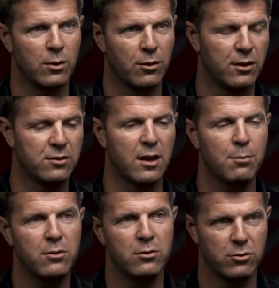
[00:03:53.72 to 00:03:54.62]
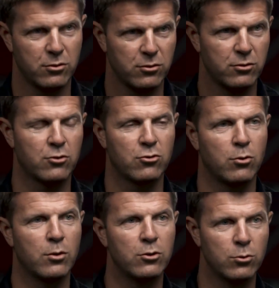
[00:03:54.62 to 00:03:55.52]
when things happen,
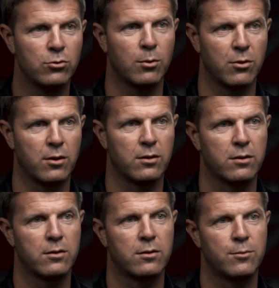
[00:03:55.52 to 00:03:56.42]
just go and do something.